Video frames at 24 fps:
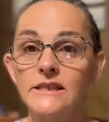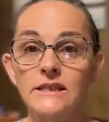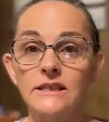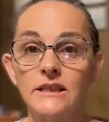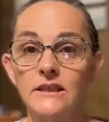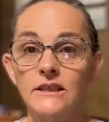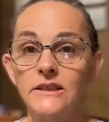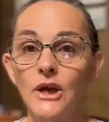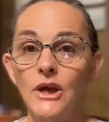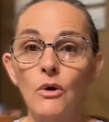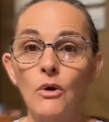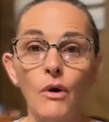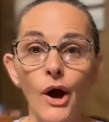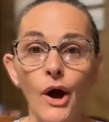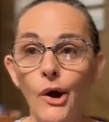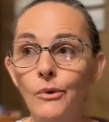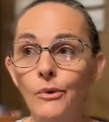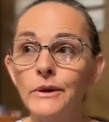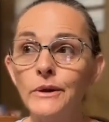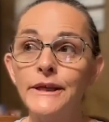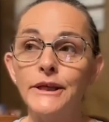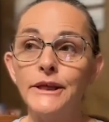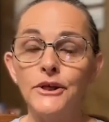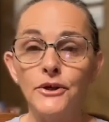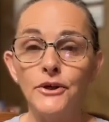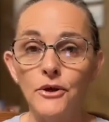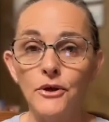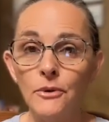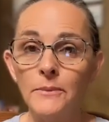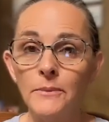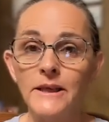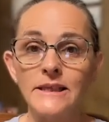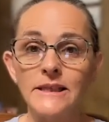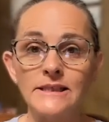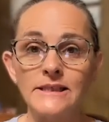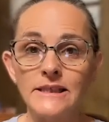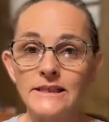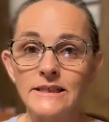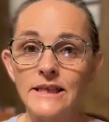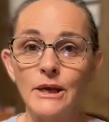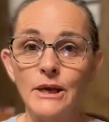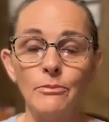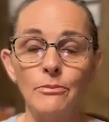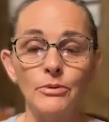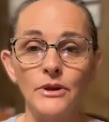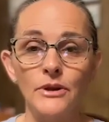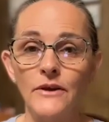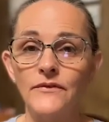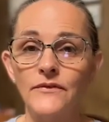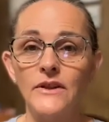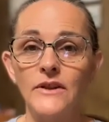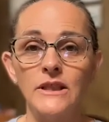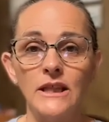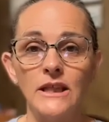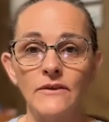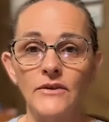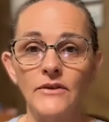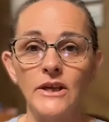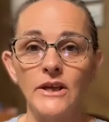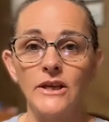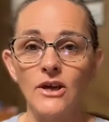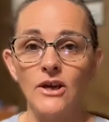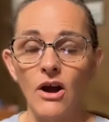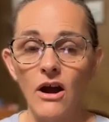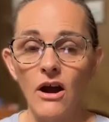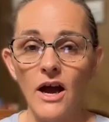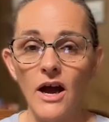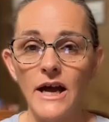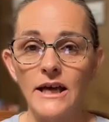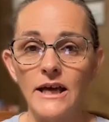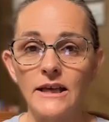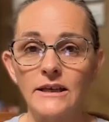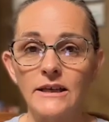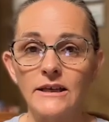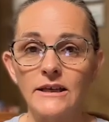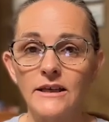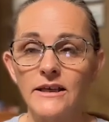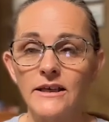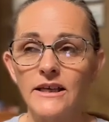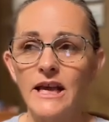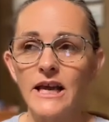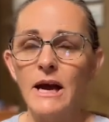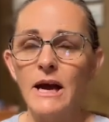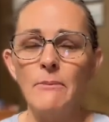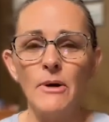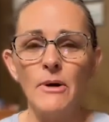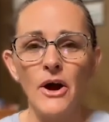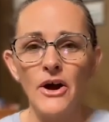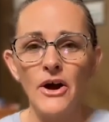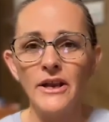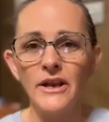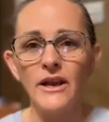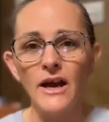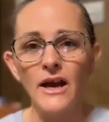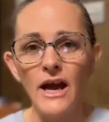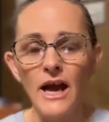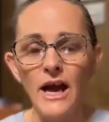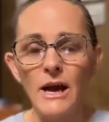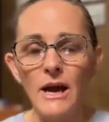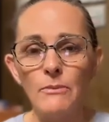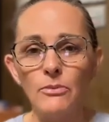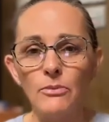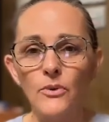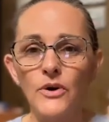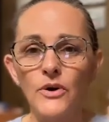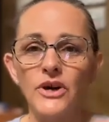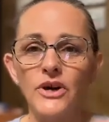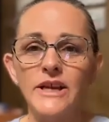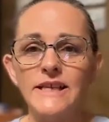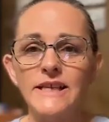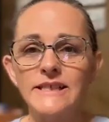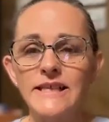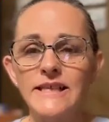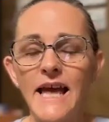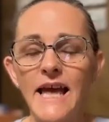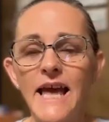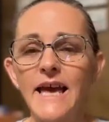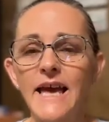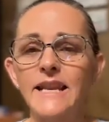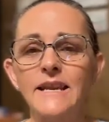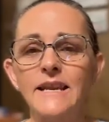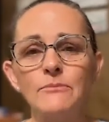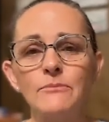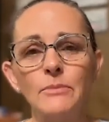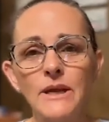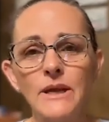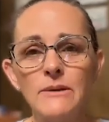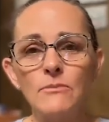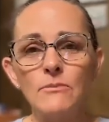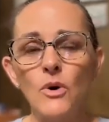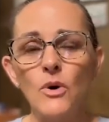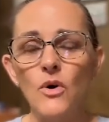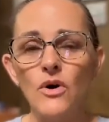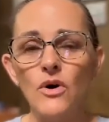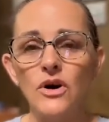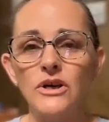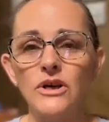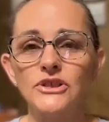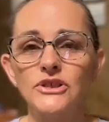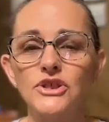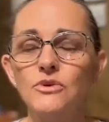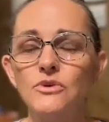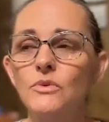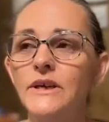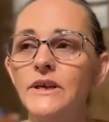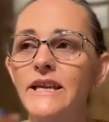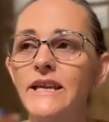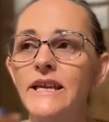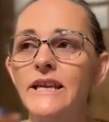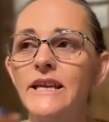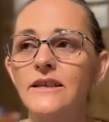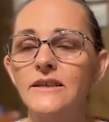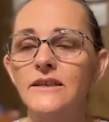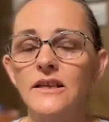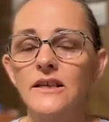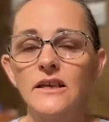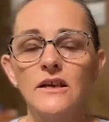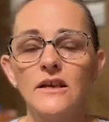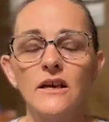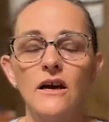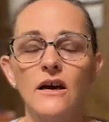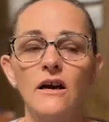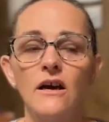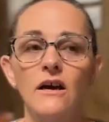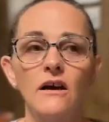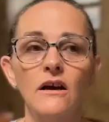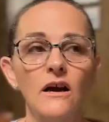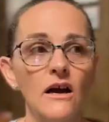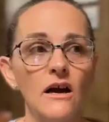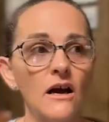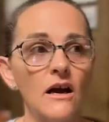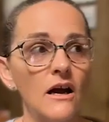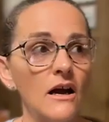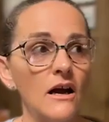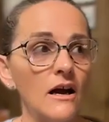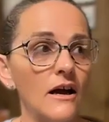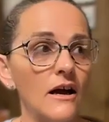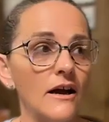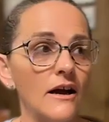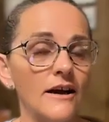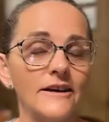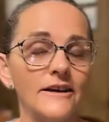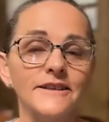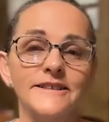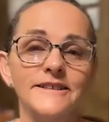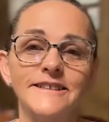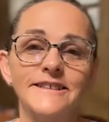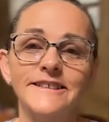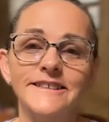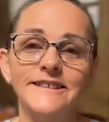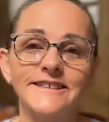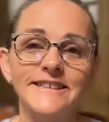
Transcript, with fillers: Listen, no only human is a temple of the living God. Come on up where he's at and be more. Do what he, ah,